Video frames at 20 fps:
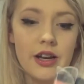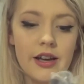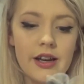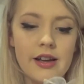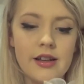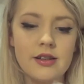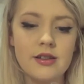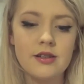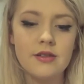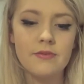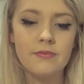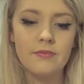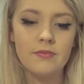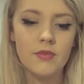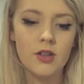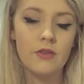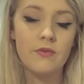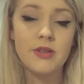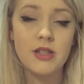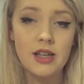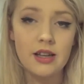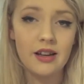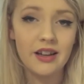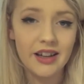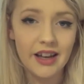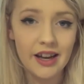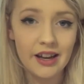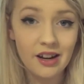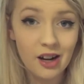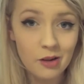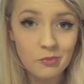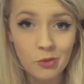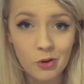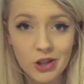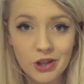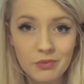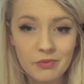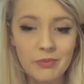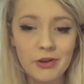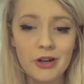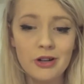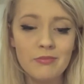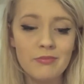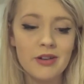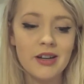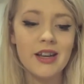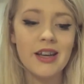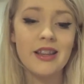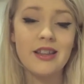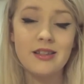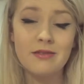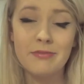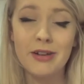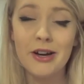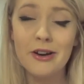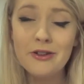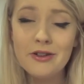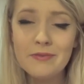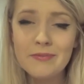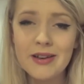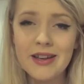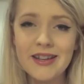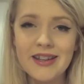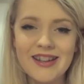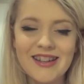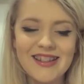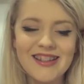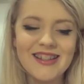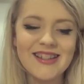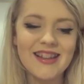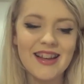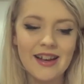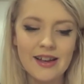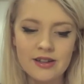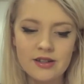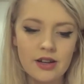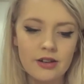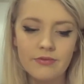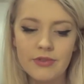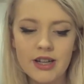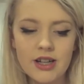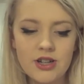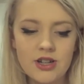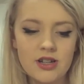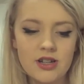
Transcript: and obviously again I bought them with my own money, these are my own opinions, and I really